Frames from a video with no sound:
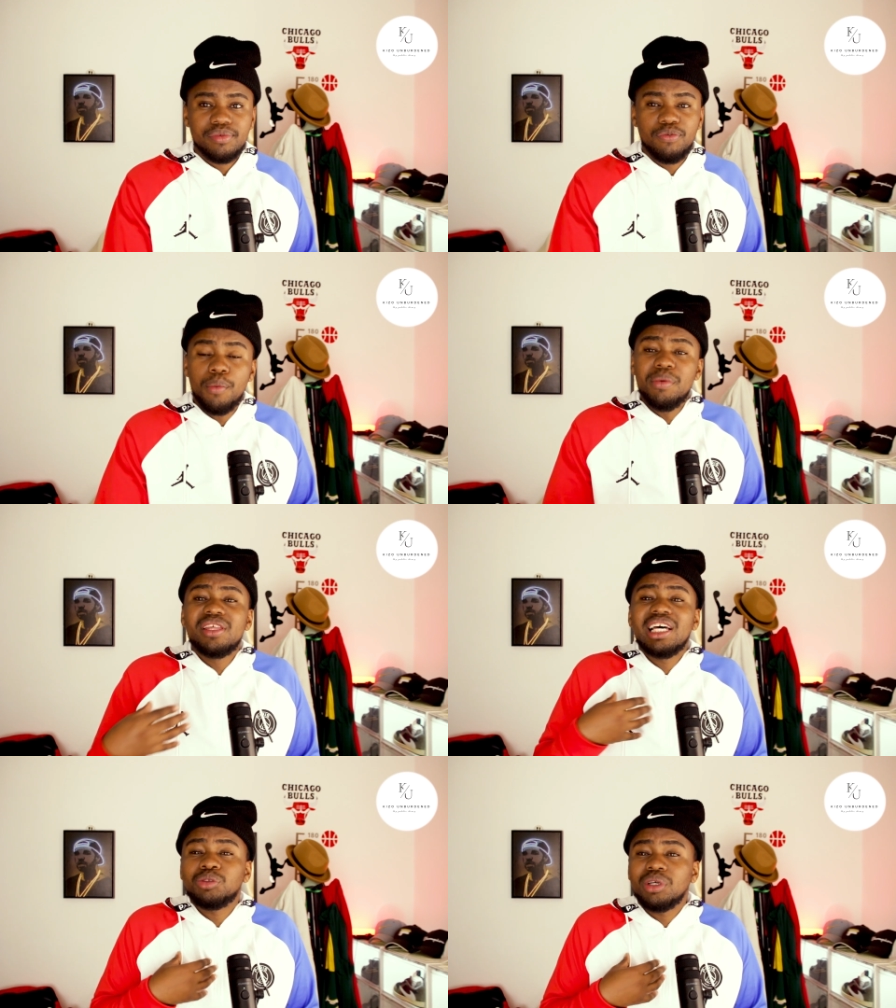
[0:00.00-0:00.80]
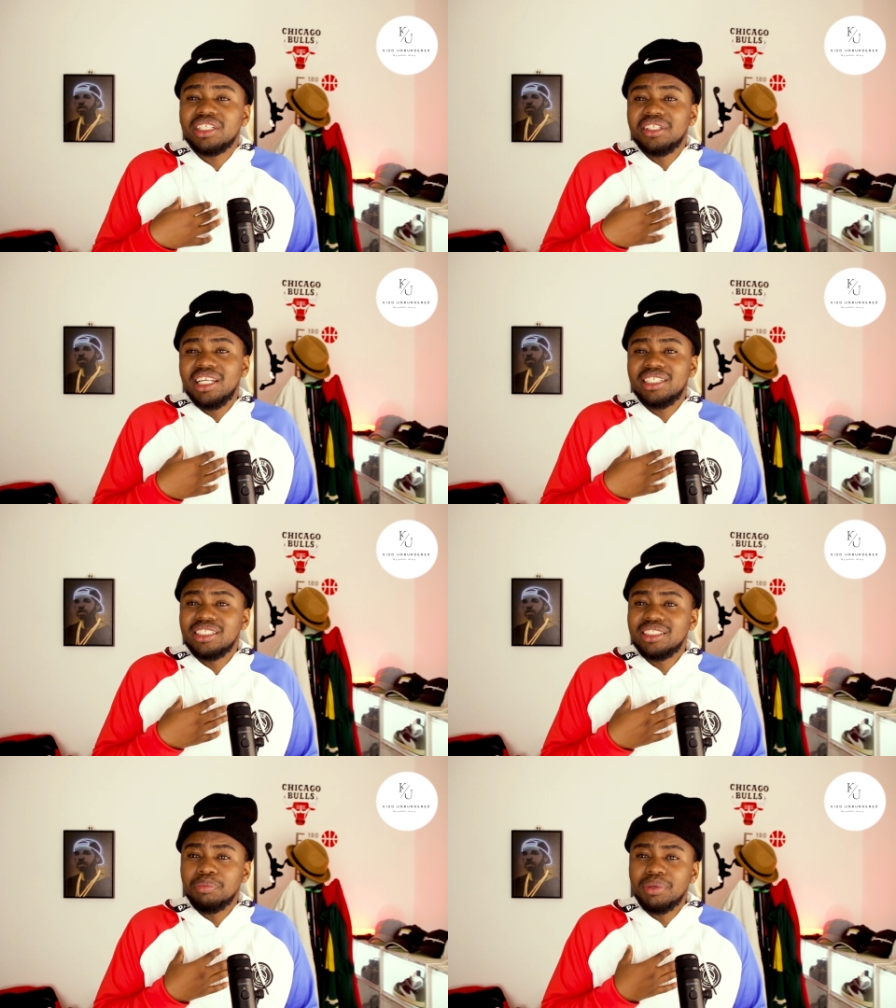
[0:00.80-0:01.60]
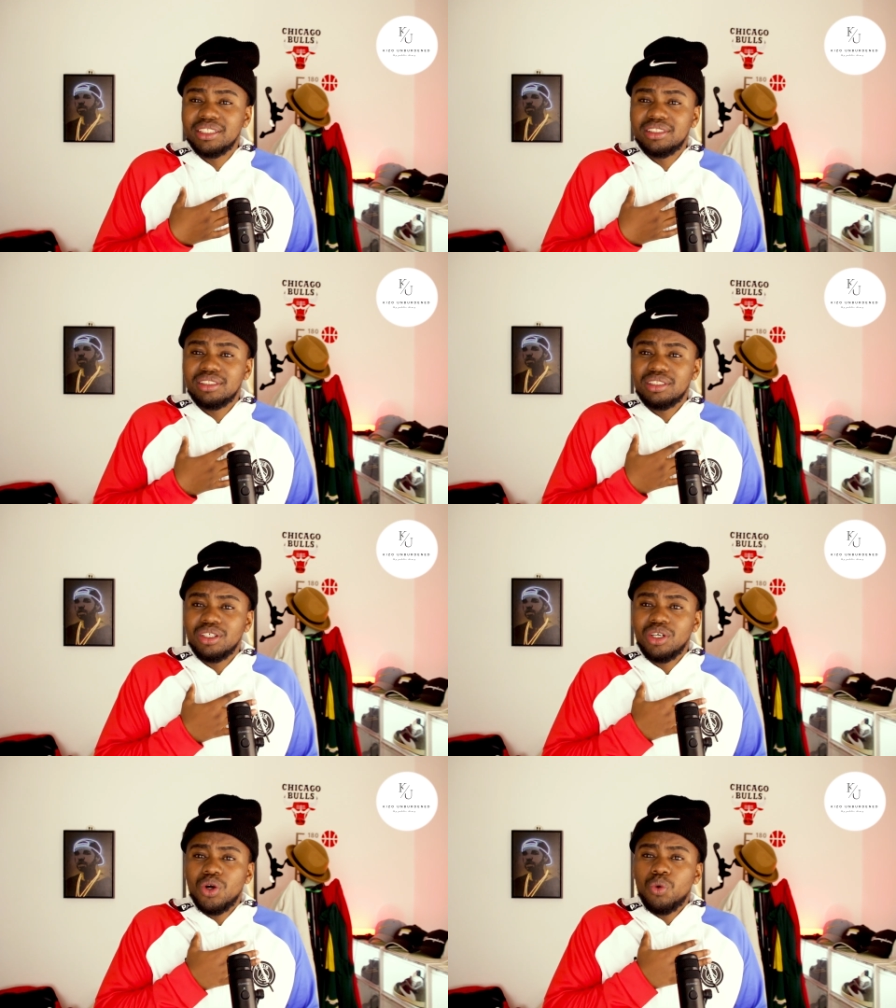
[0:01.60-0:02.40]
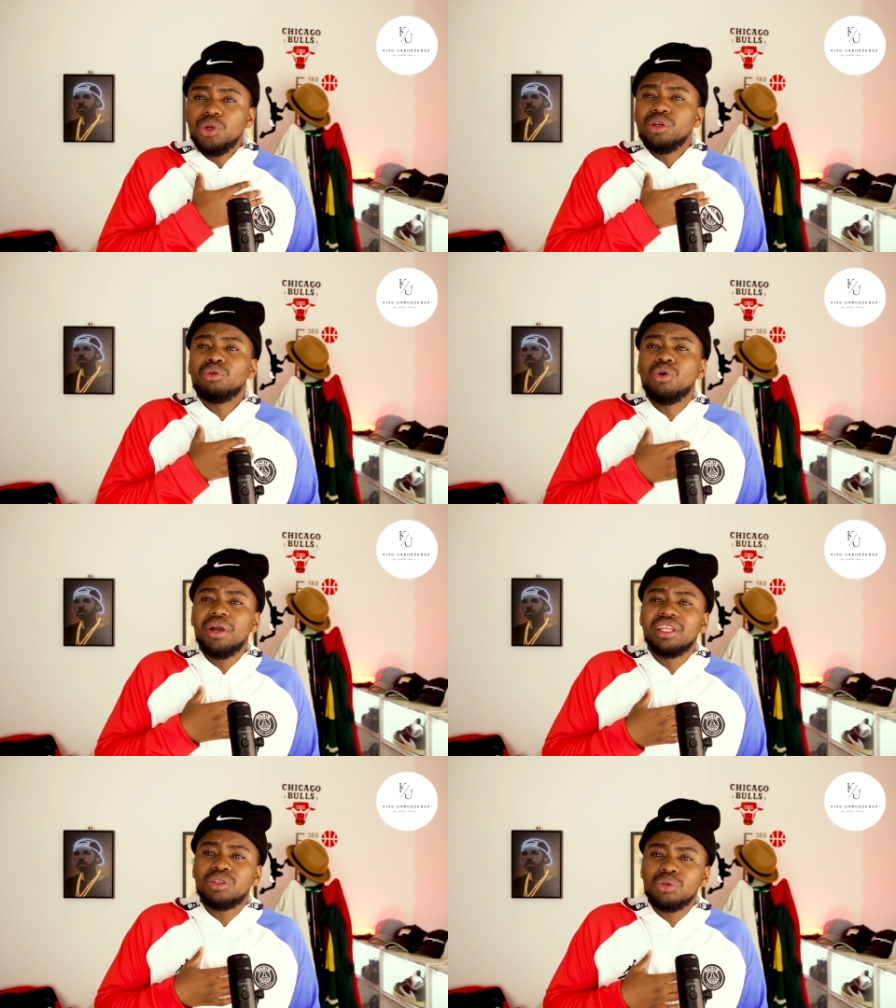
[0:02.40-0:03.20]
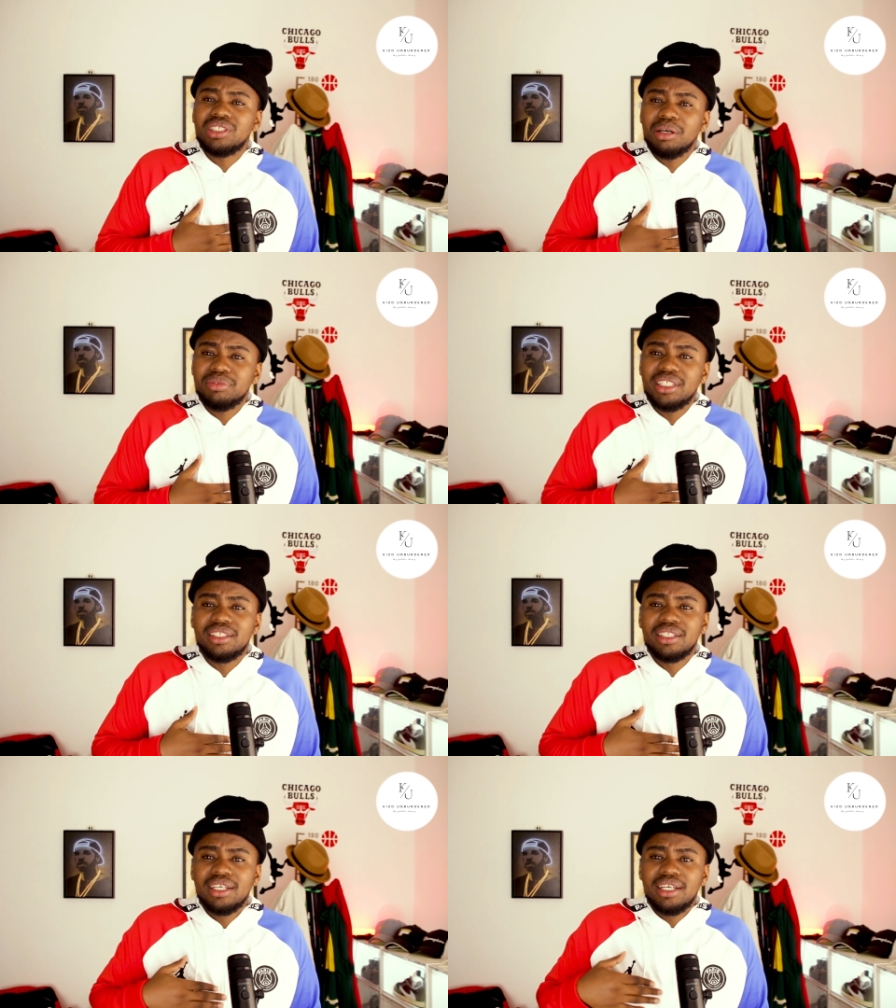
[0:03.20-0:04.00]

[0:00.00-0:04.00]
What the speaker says: For me, that's what a relationship is. When you're going through something,